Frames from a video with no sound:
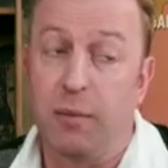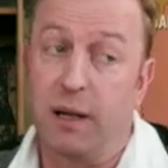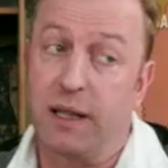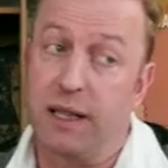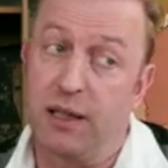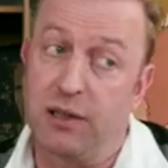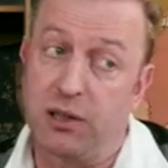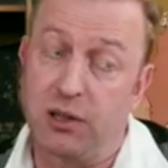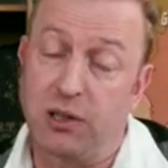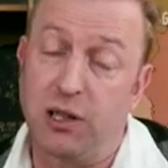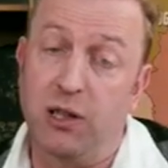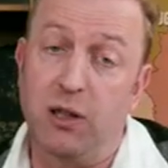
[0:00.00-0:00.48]
but
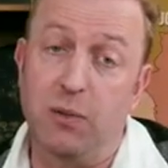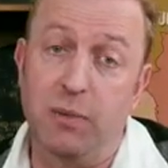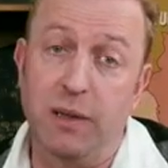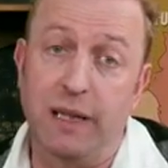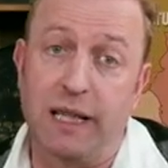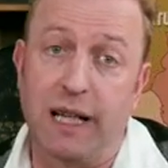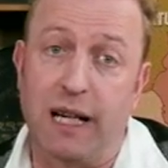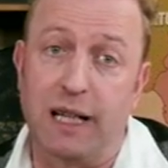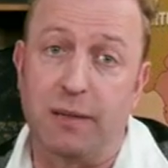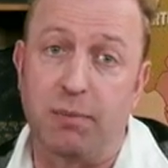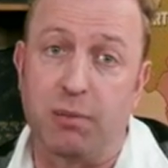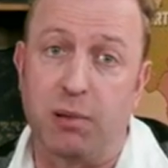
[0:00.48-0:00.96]
he still
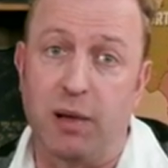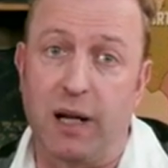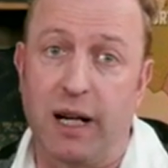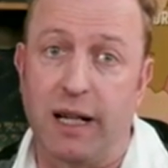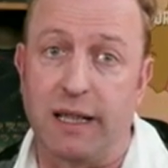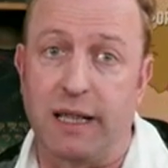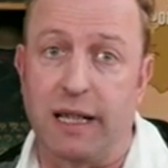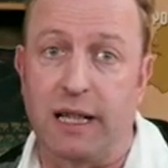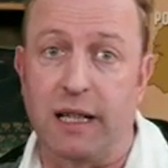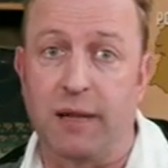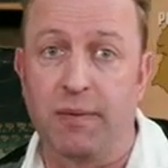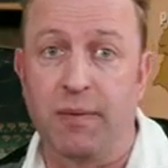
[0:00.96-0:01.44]
began
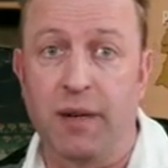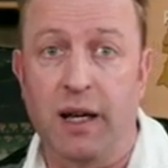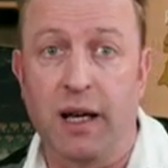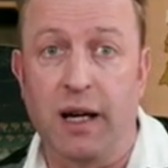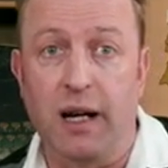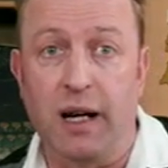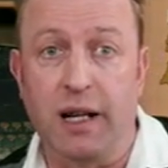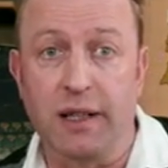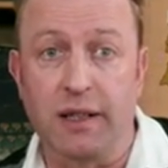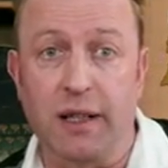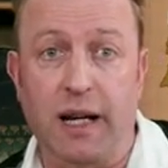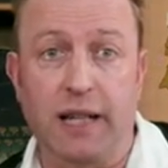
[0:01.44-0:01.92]
planning
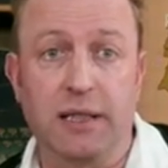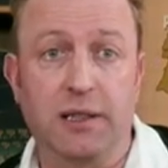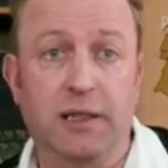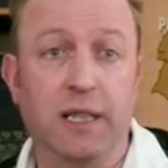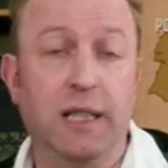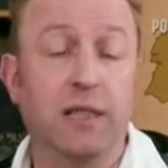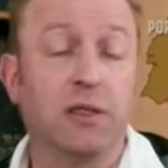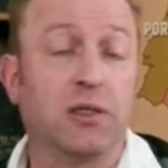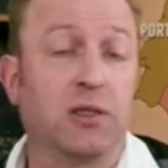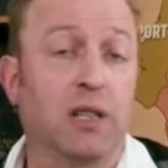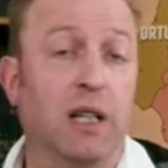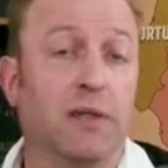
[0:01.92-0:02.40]
a
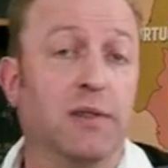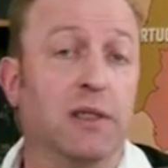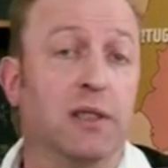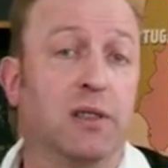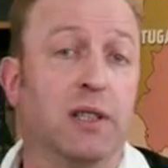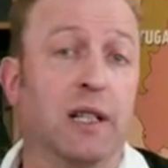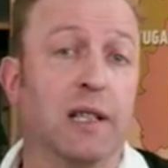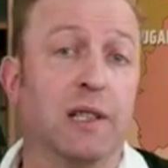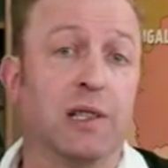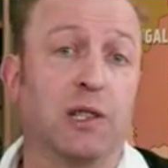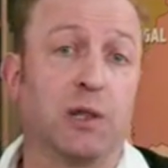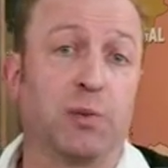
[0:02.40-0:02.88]

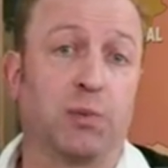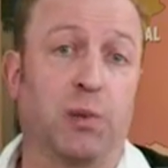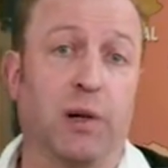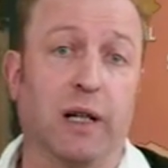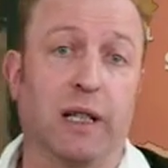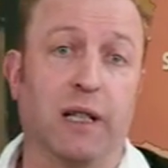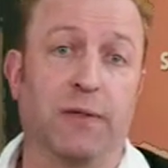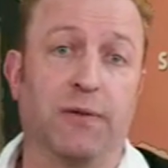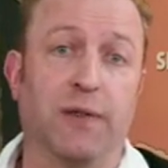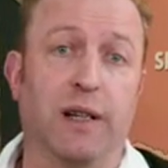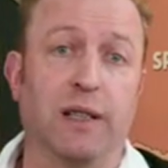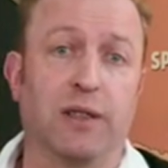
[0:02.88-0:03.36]
1917
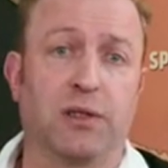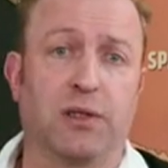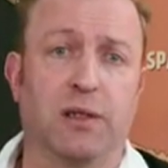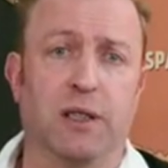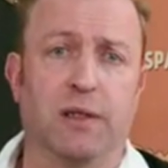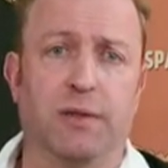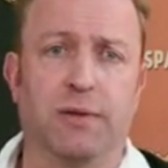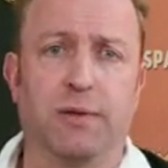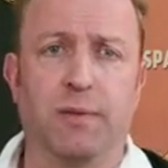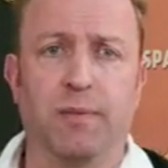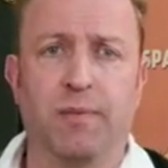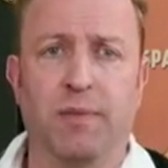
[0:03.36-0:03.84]
spring
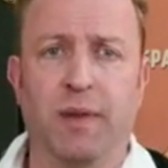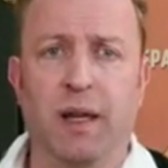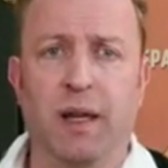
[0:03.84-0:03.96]
offensive.